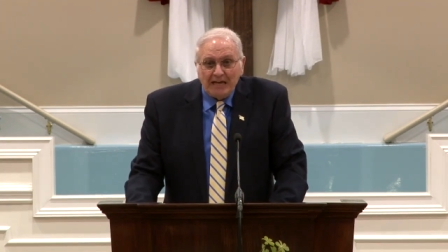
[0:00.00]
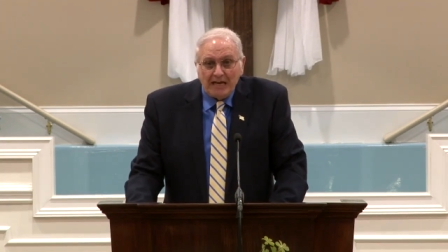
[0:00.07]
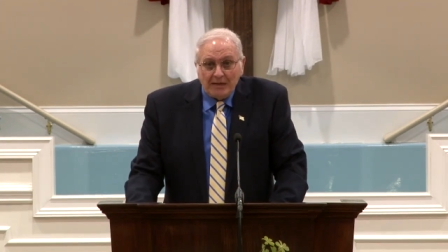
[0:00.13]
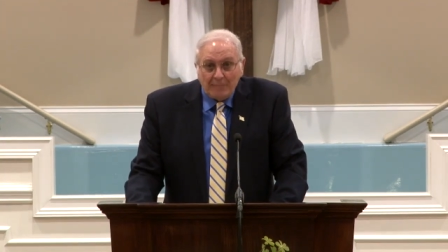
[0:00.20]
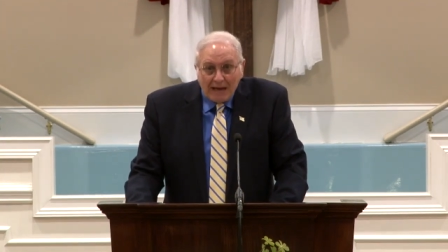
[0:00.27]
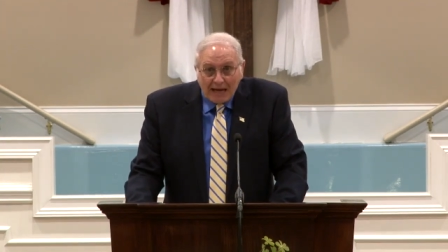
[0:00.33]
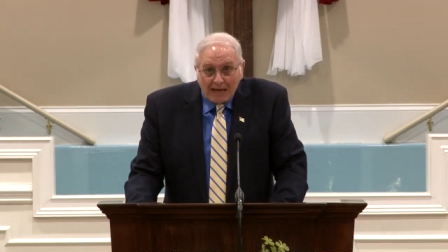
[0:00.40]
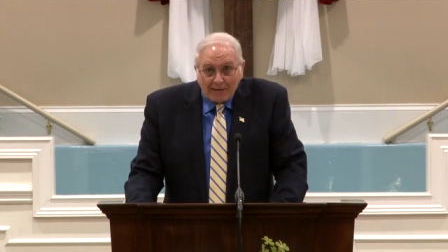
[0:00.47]

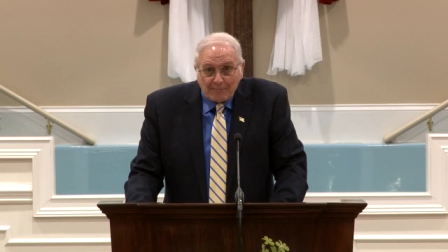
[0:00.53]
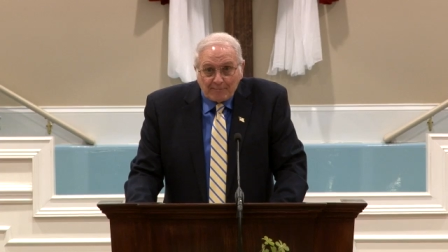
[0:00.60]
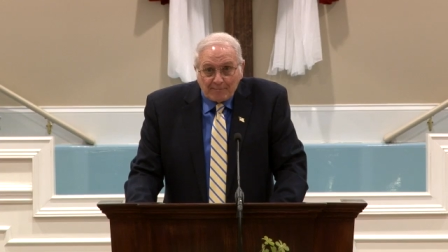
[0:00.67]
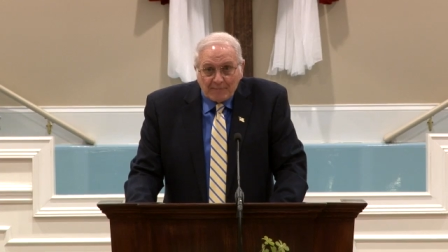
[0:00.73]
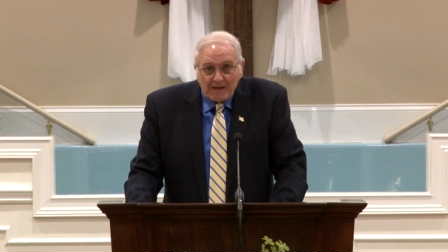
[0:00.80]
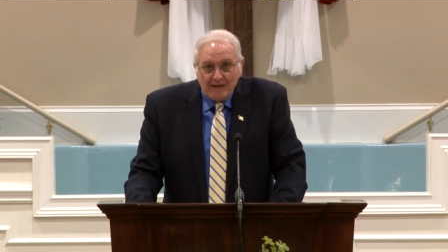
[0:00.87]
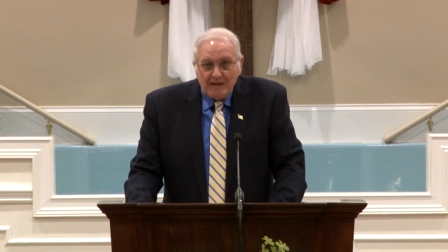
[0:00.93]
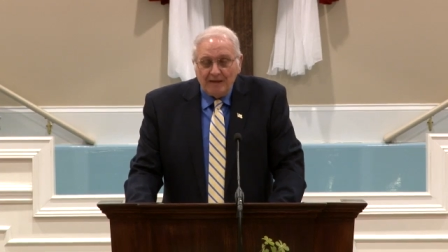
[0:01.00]
Amen.
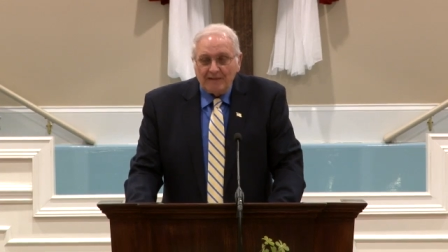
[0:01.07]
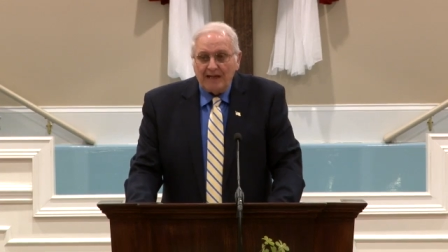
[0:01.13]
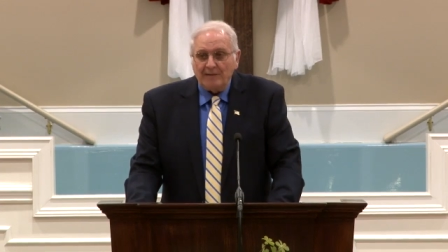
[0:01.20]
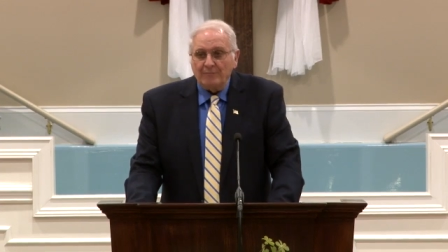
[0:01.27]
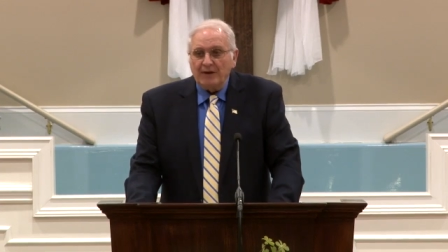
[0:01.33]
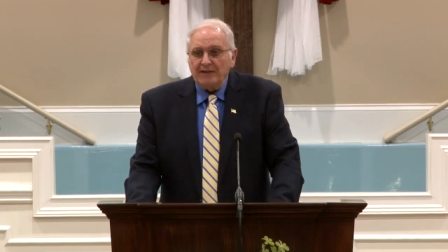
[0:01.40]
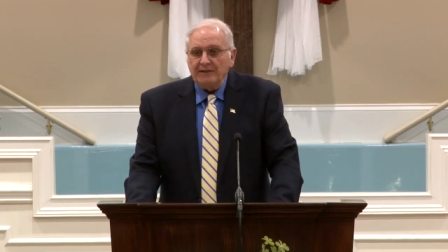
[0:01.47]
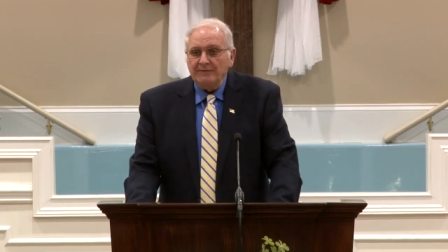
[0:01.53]

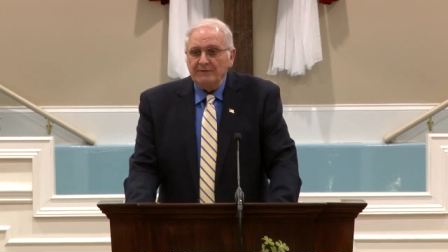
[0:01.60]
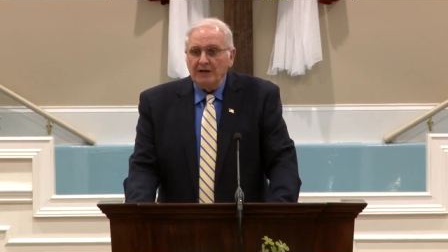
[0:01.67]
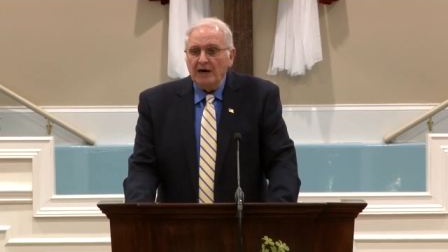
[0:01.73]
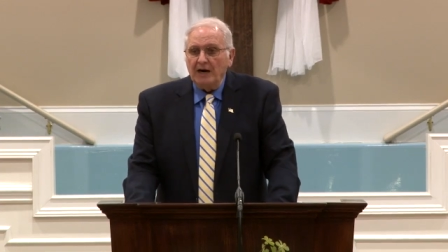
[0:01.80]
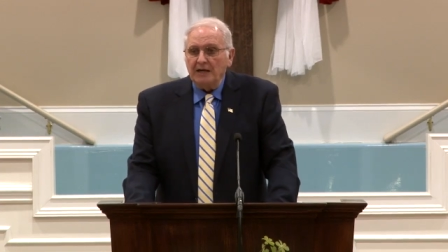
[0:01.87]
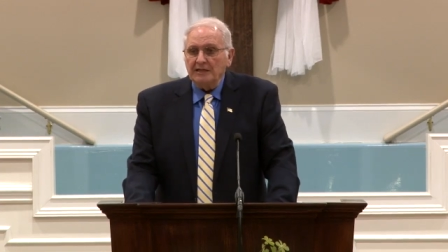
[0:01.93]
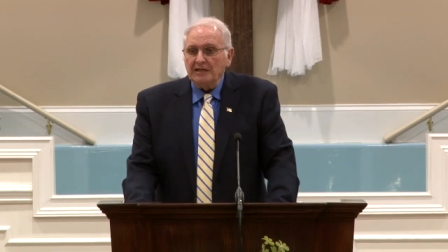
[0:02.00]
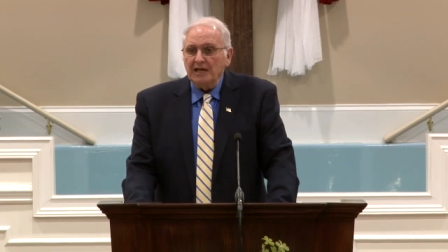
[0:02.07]
That breath of
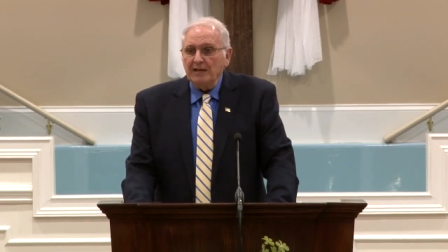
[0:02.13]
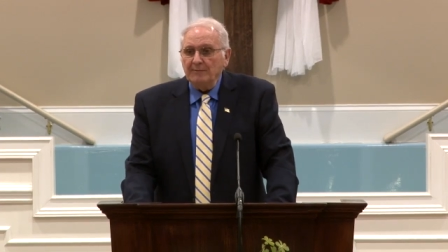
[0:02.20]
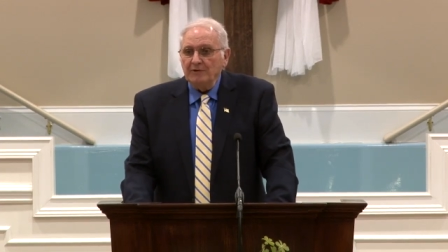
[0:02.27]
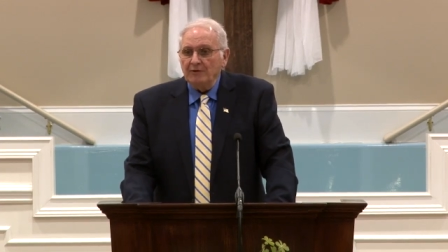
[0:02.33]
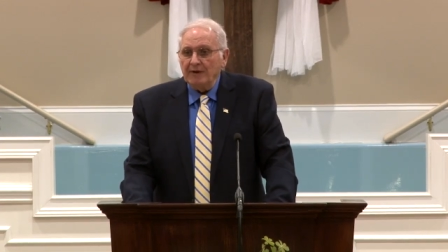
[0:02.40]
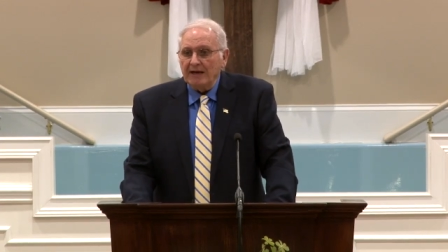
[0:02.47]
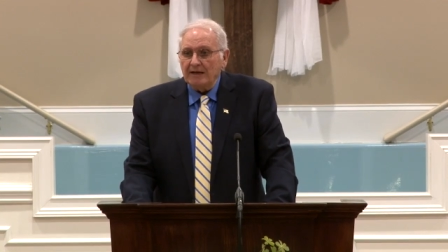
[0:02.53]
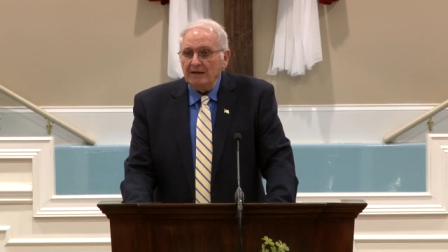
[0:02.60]
God came
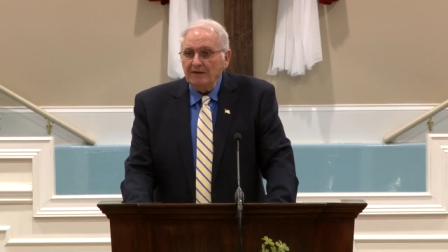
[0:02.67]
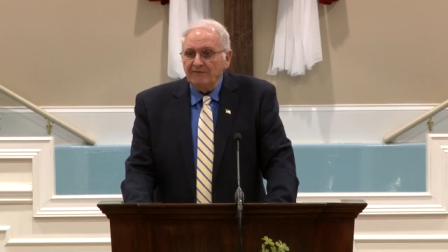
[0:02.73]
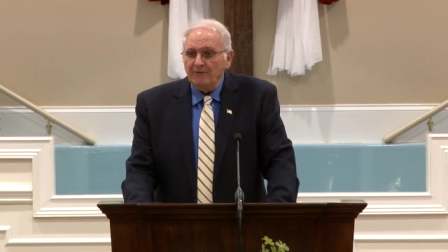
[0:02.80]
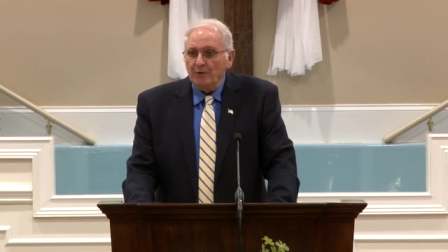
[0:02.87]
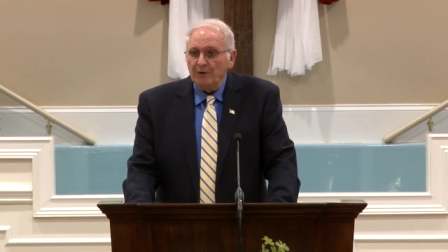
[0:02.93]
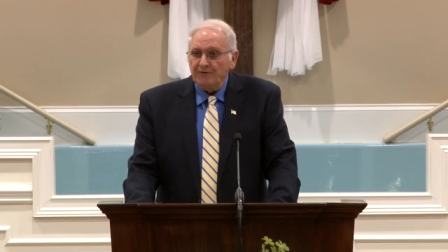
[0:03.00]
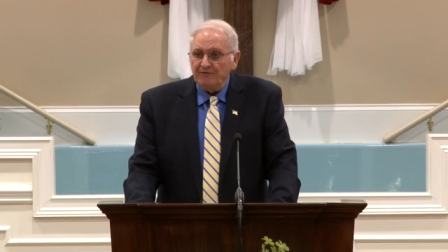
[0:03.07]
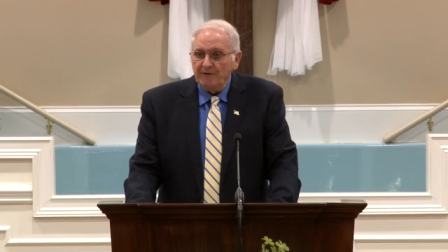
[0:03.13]
directly
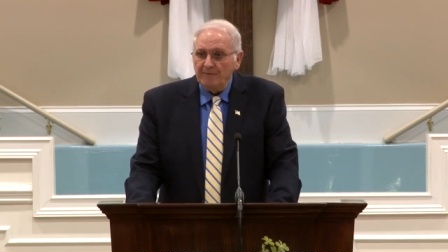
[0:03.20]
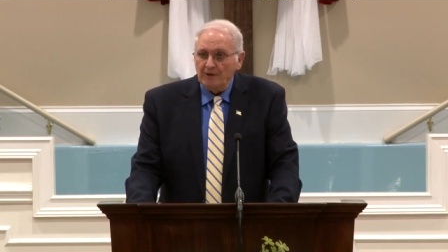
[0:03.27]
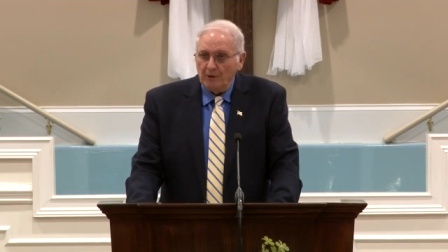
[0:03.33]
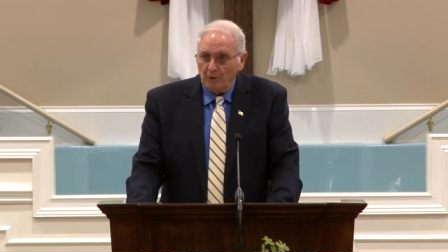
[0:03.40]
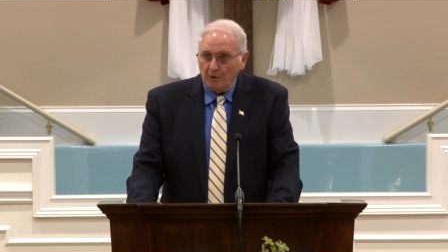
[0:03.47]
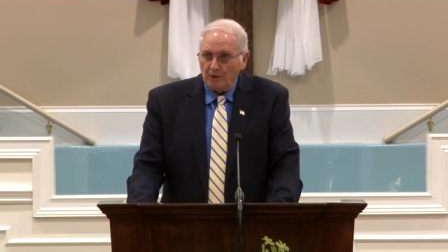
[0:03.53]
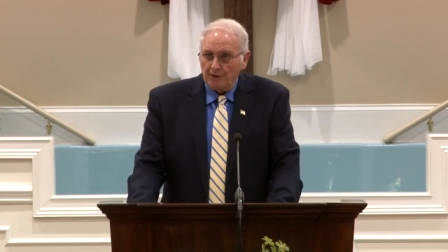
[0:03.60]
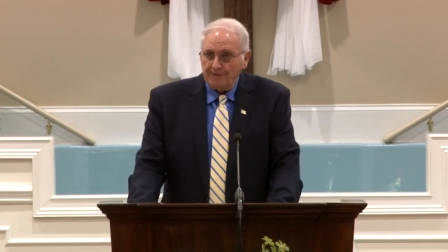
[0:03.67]
forth from the
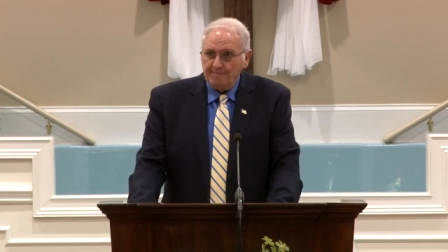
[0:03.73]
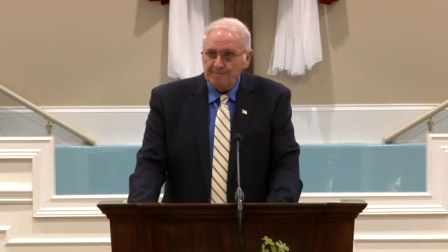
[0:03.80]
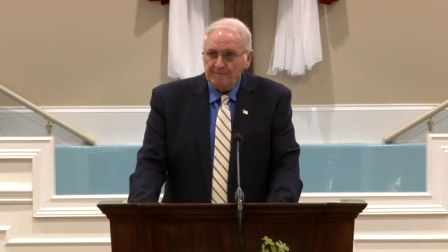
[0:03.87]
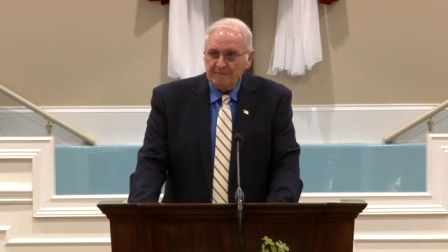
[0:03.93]
Lord